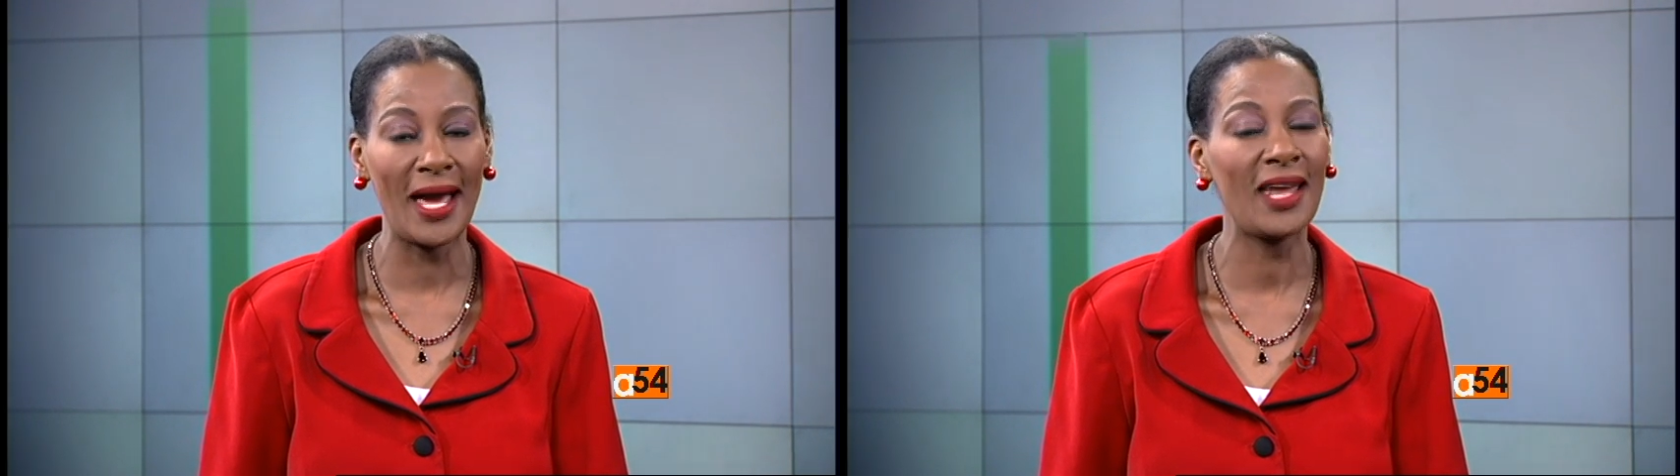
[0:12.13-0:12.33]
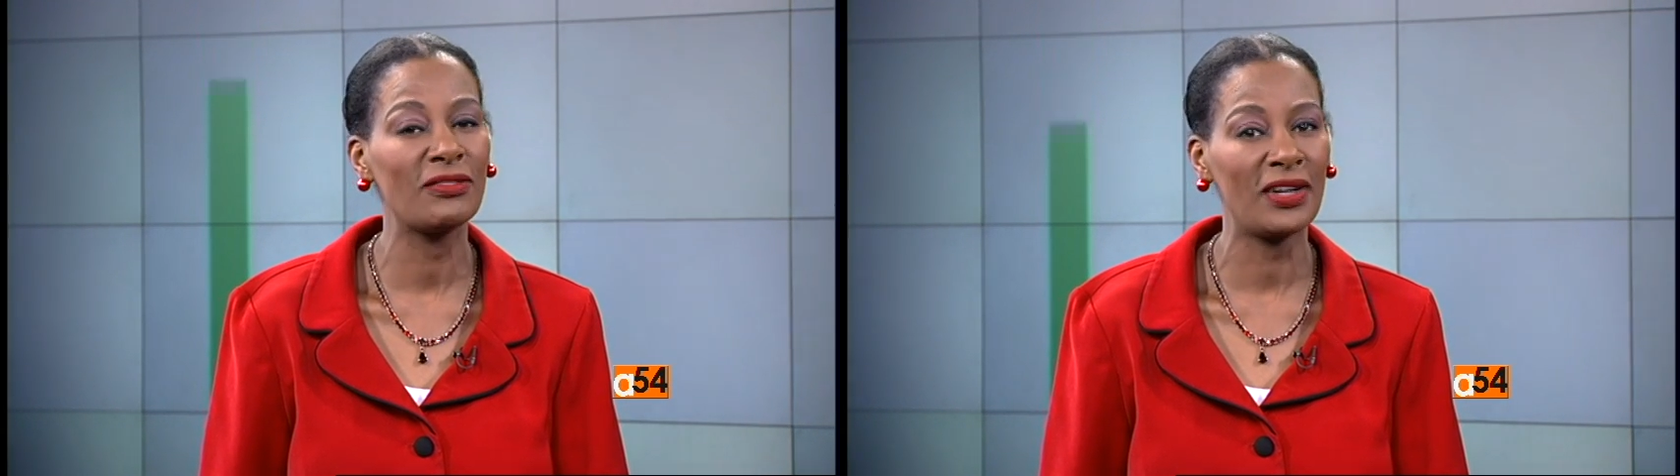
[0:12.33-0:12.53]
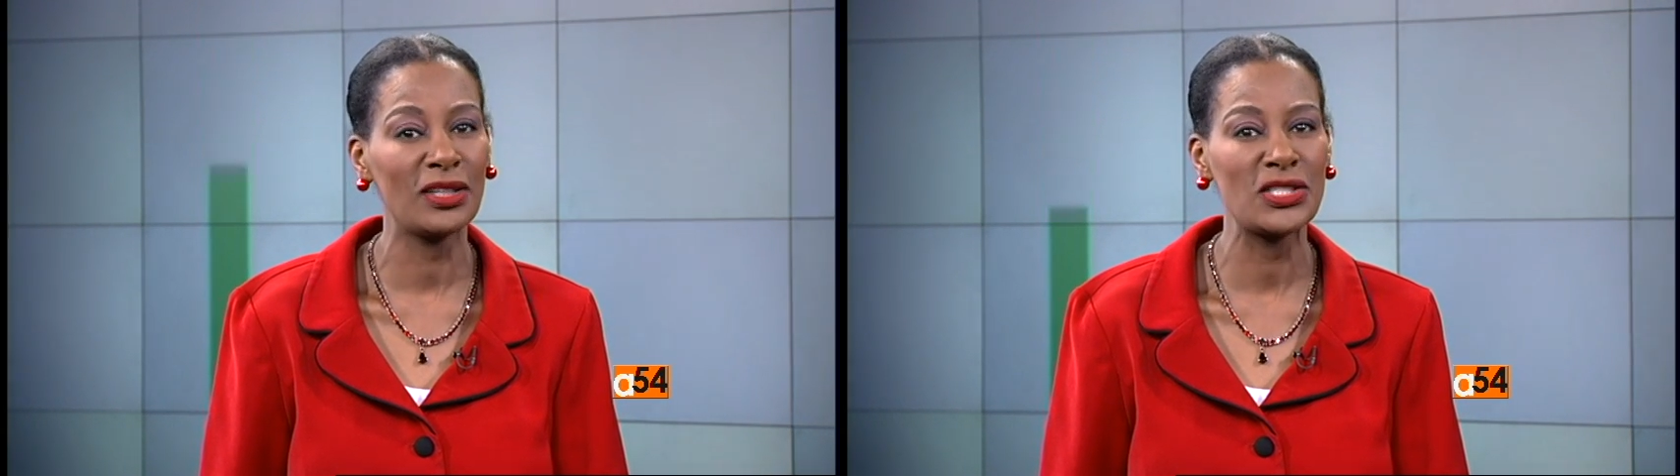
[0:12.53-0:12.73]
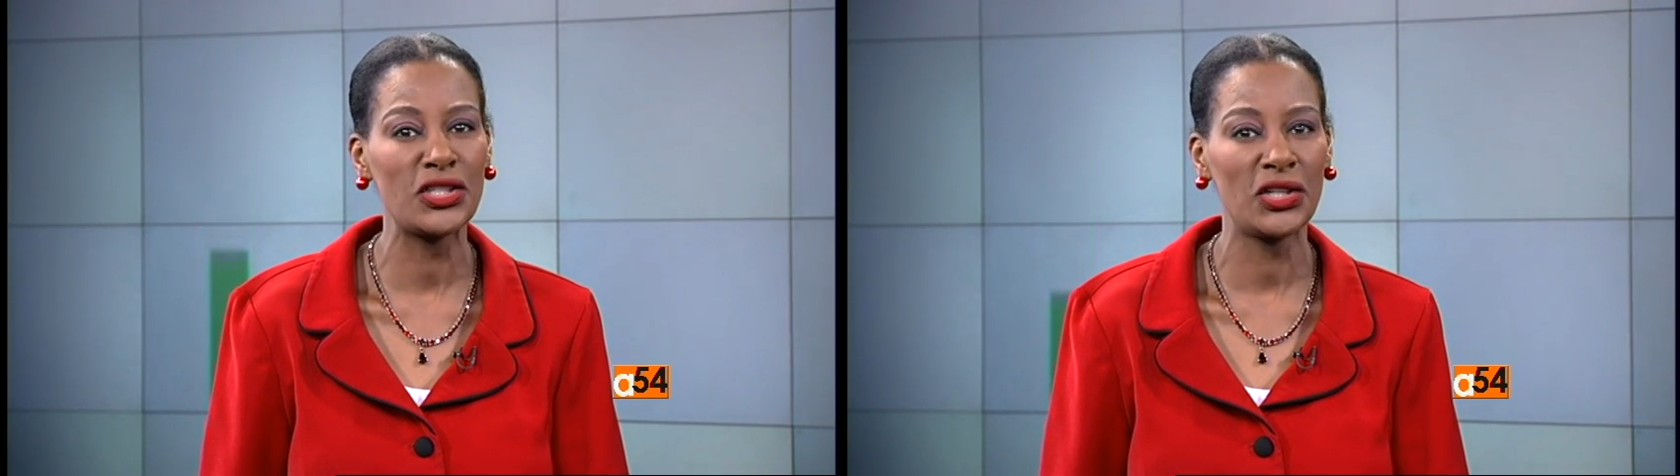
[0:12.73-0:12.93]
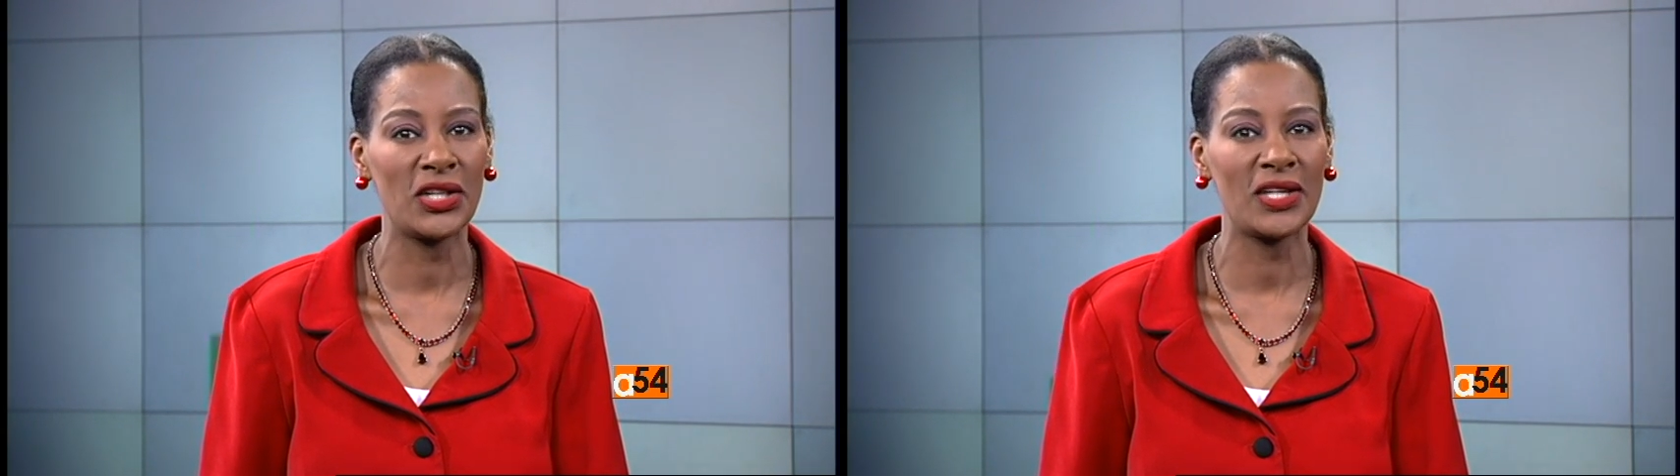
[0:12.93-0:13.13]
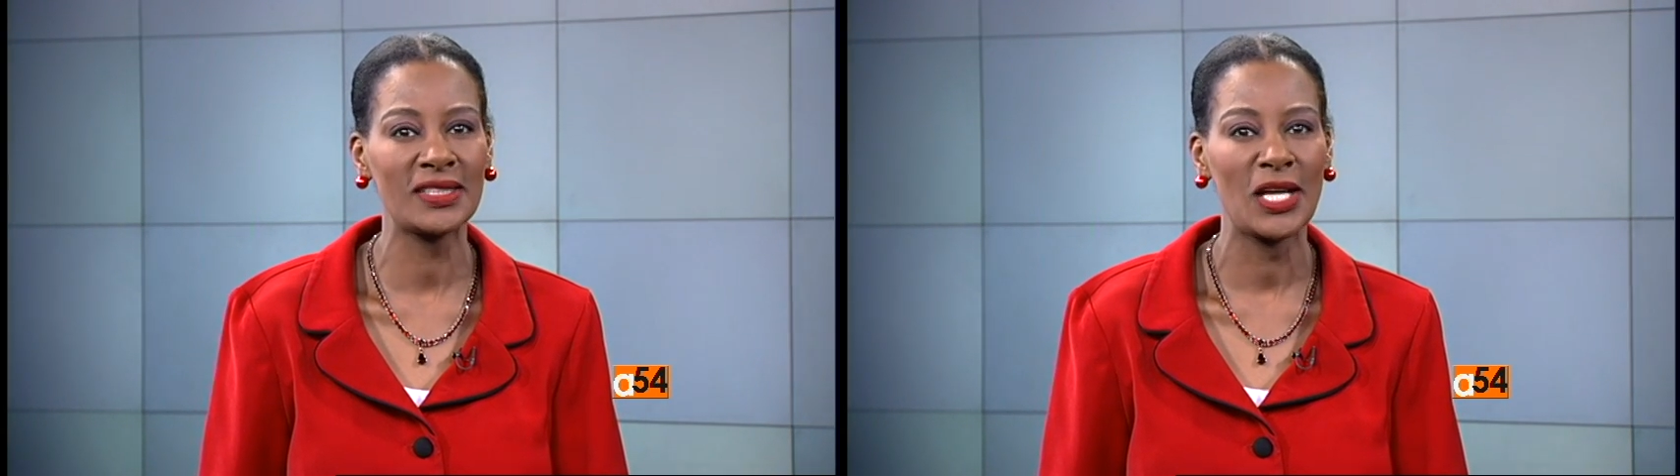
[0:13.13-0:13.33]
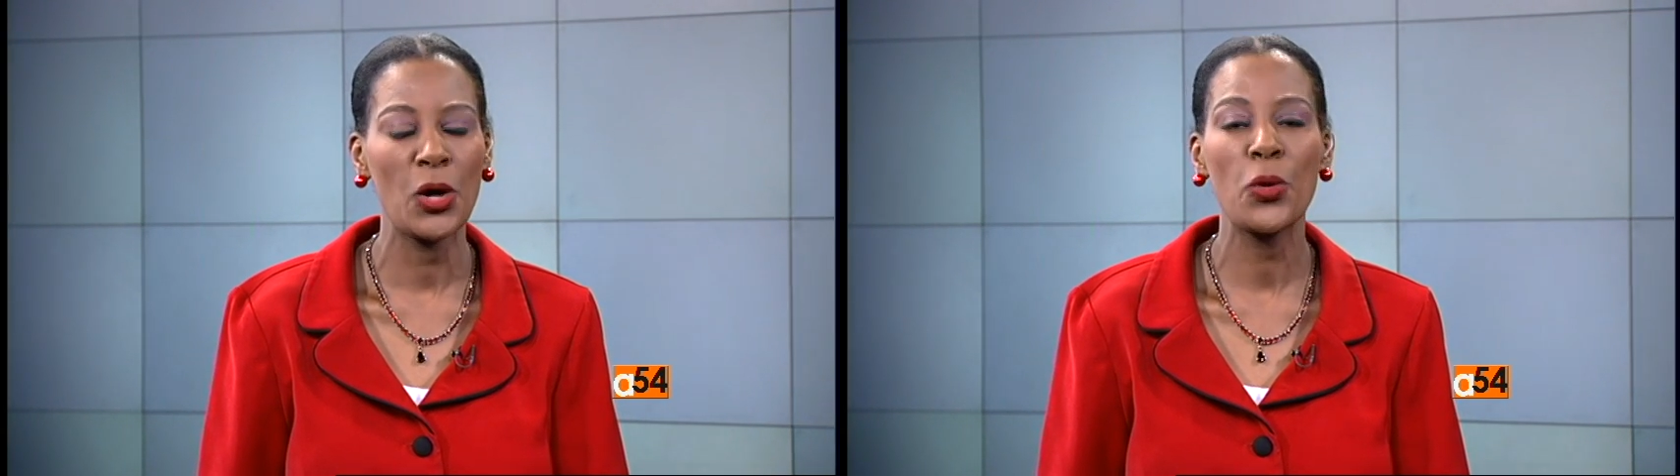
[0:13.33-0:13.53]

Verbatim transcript: and volunteer nurse